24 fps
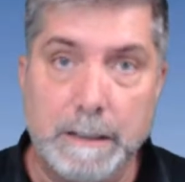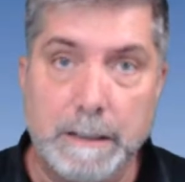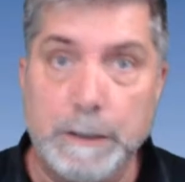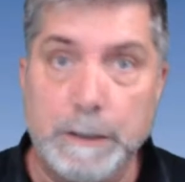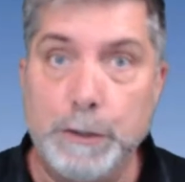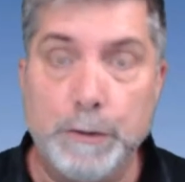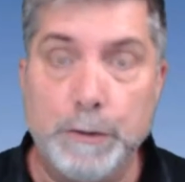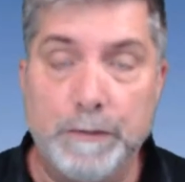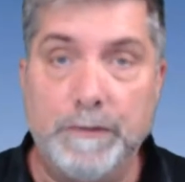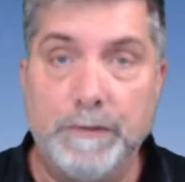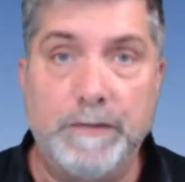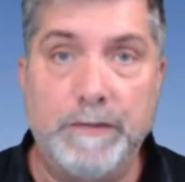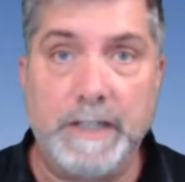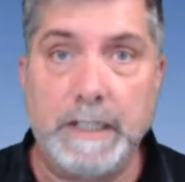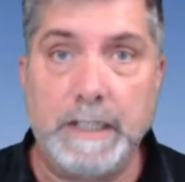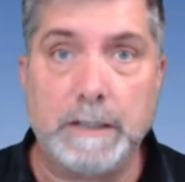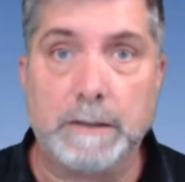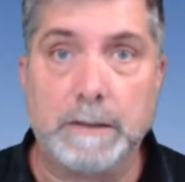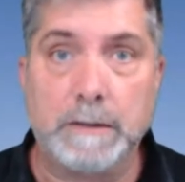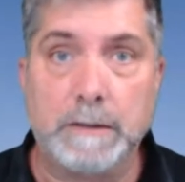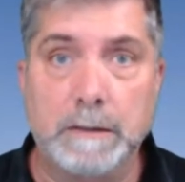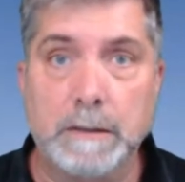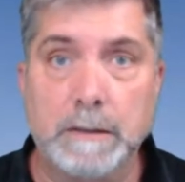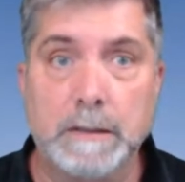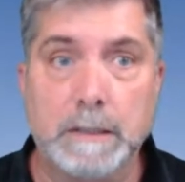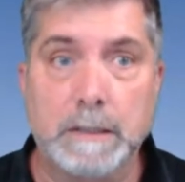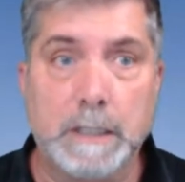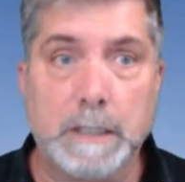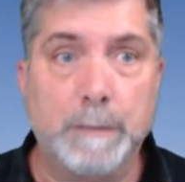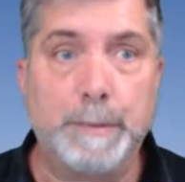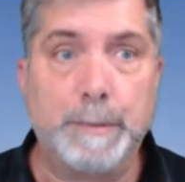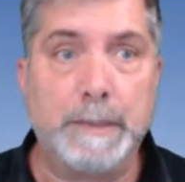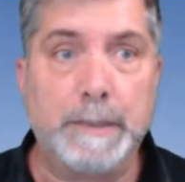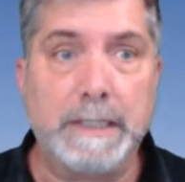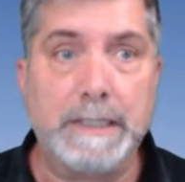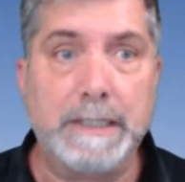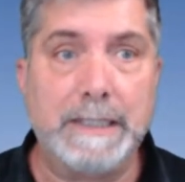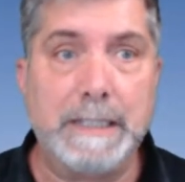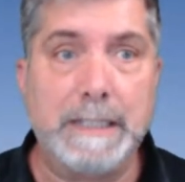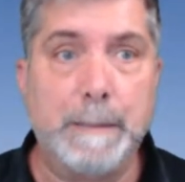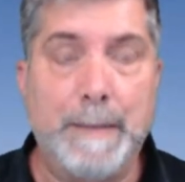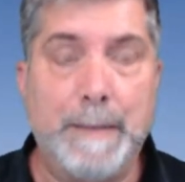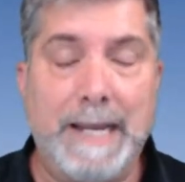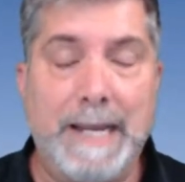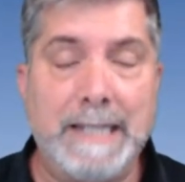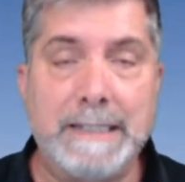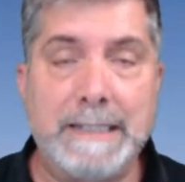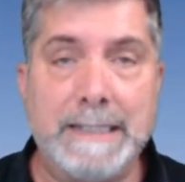you feel completely
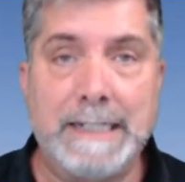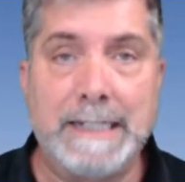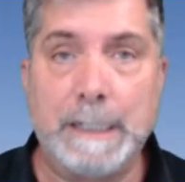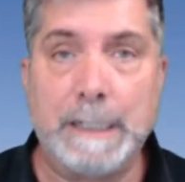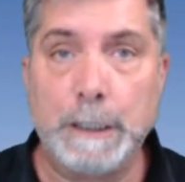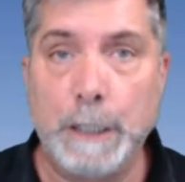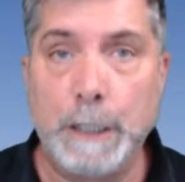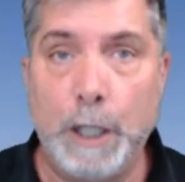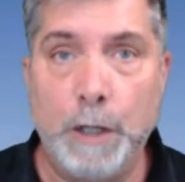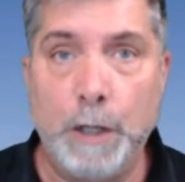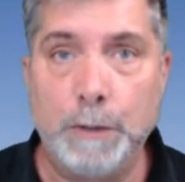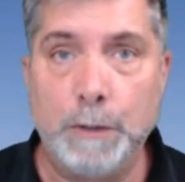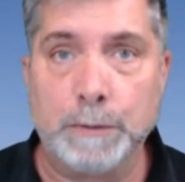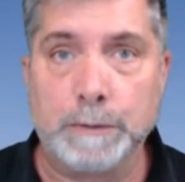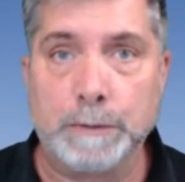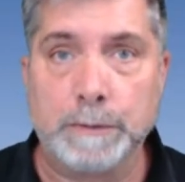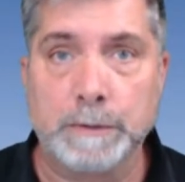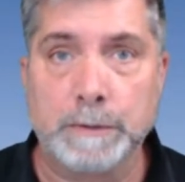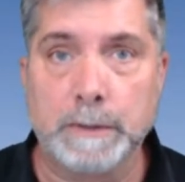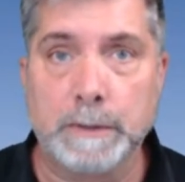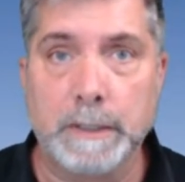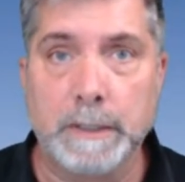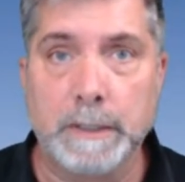abandoned and alone.